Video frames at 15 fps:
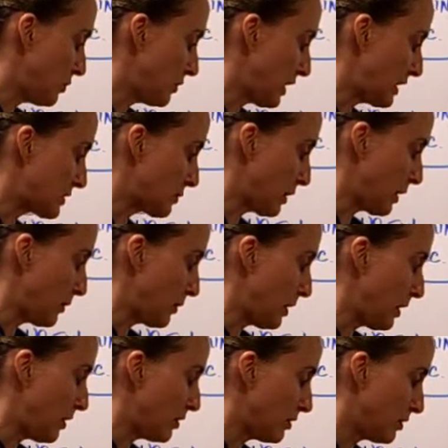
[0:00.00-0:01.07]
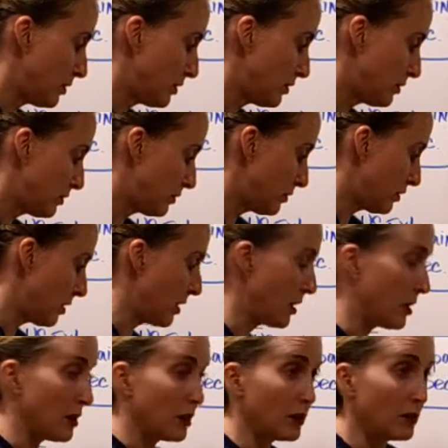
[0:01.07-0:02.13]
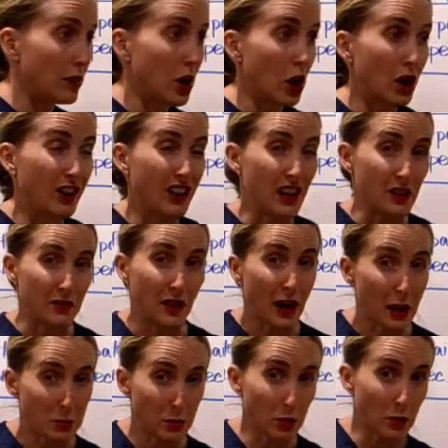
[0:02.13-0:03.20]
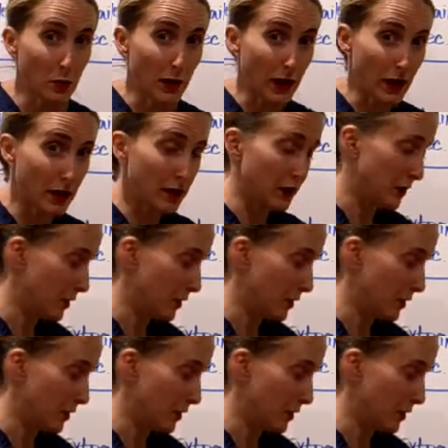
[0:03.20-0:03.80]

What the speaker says: that's why we are kind of hyper aware in